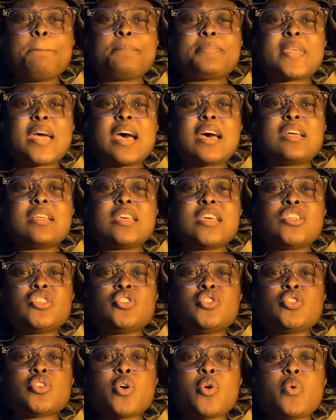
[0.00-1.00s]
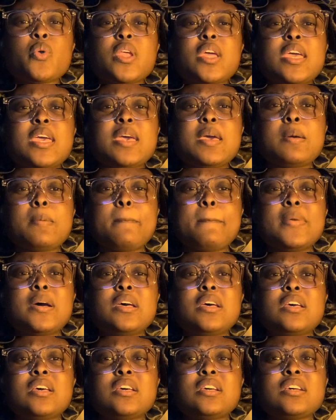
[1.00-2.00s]
that it showed him
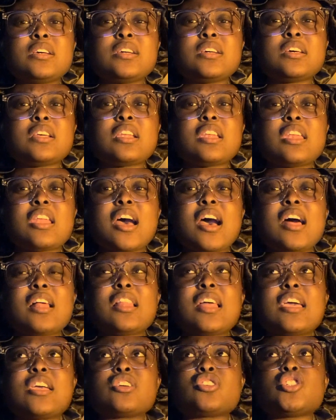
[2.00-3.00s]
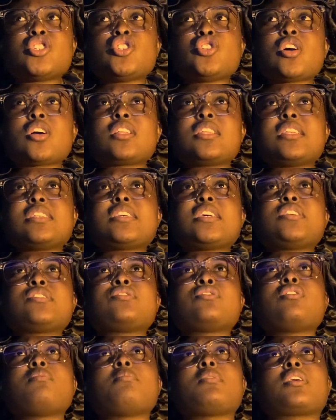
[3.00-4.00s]
not like struggling to stay
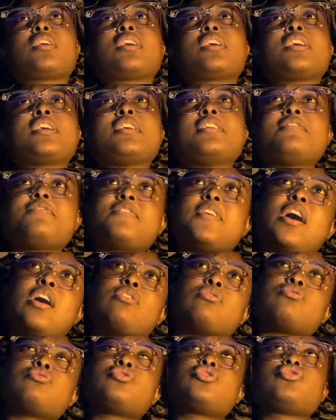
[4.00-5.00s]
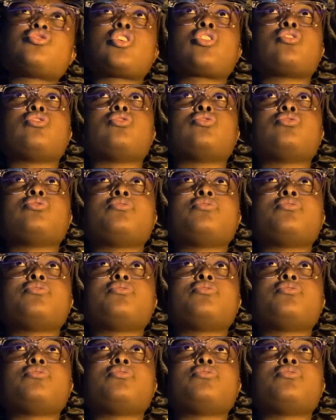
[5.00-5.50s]
sober. He failed, struggle,